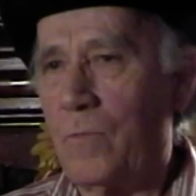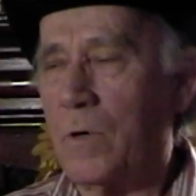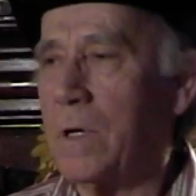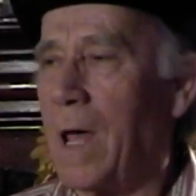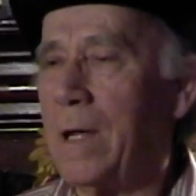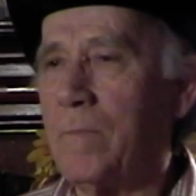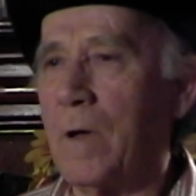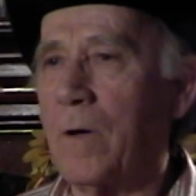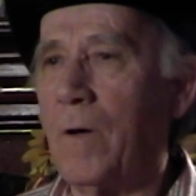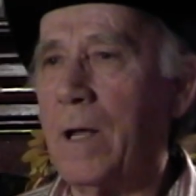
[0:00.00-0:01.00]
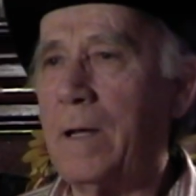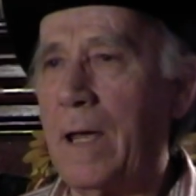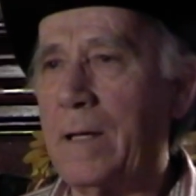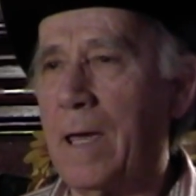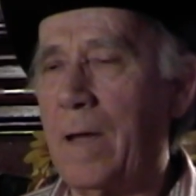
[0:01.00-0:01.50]
One night, my
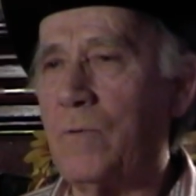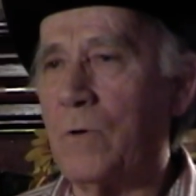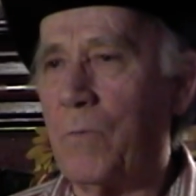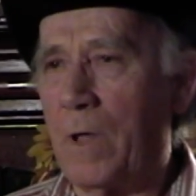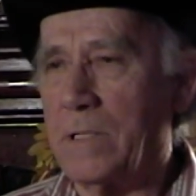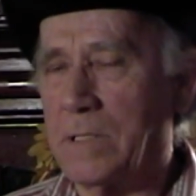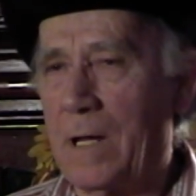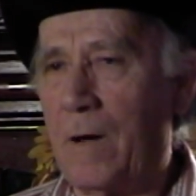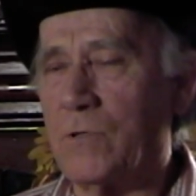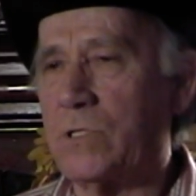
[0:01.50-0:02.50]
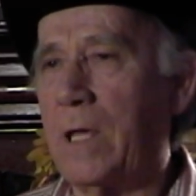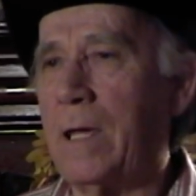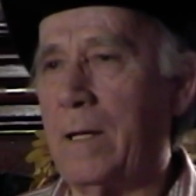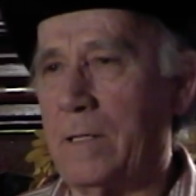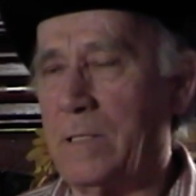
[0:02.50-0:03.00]
granddad came to a place that I was
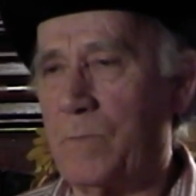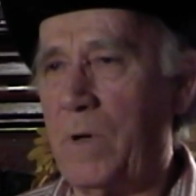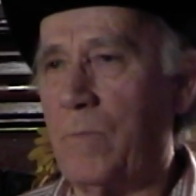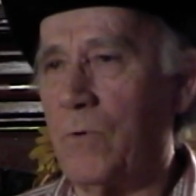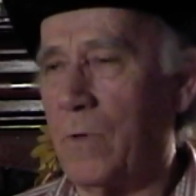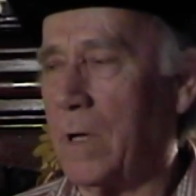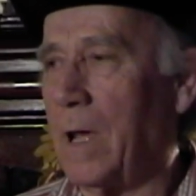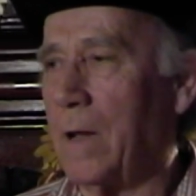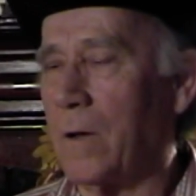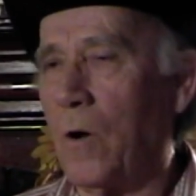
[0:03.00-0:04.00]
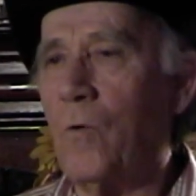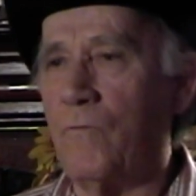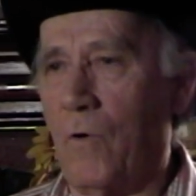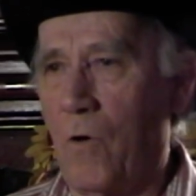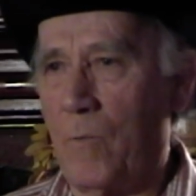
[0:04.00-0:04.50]
staying at. These people, they had a goat
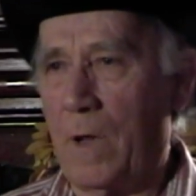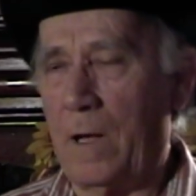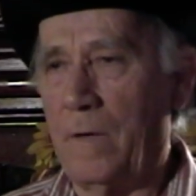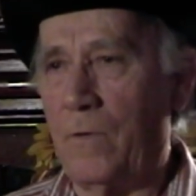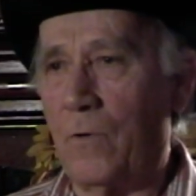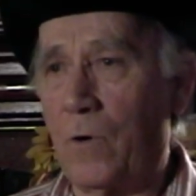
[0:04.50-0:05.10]
farm, and I lived on a